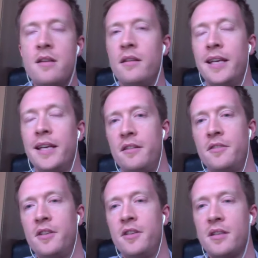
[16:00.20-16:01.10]
Yeah,
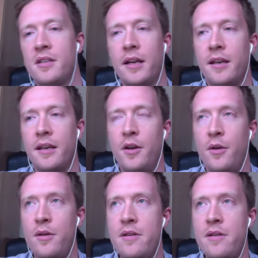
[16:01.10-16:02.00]
just like,
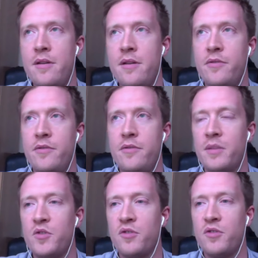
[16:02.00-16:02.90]
if someone's
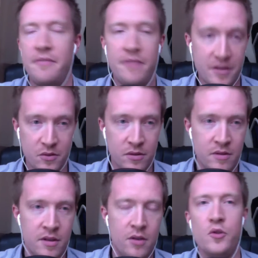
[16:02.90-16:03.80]
trying to get fit or
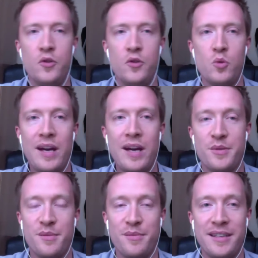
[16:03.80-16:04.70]
lose weight or
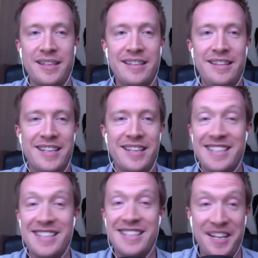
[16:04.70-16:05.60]
something, it's
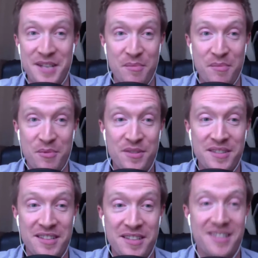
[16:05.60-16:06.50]
exactly the same
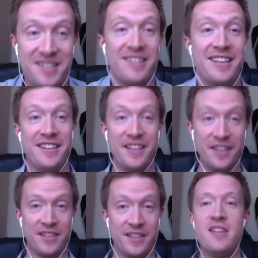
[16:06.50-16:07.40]
process.
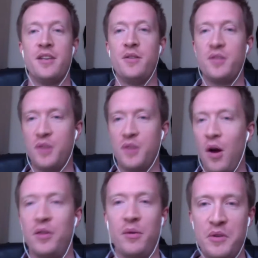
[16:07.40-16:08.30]
You start doing
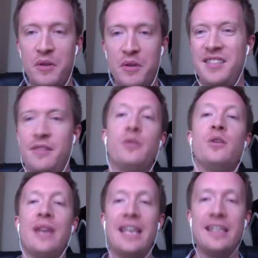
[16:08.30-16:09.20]
the obvious things.
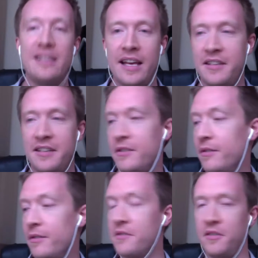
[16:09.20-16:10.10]
You eat less, you
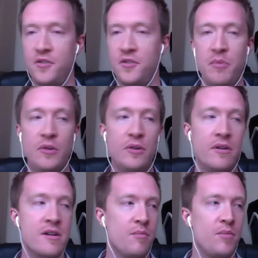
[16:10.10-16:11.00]
go to the gym more,
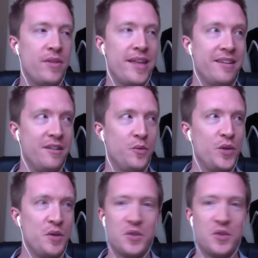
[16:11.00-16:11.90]
but then
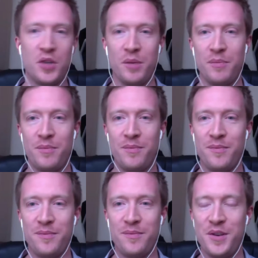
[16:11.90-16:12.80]
when you stop
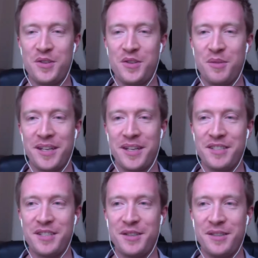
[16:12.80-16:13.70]
getting
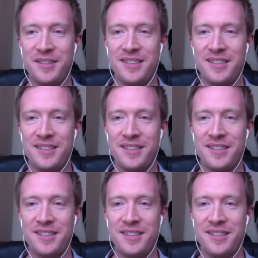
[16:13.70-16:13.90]
results,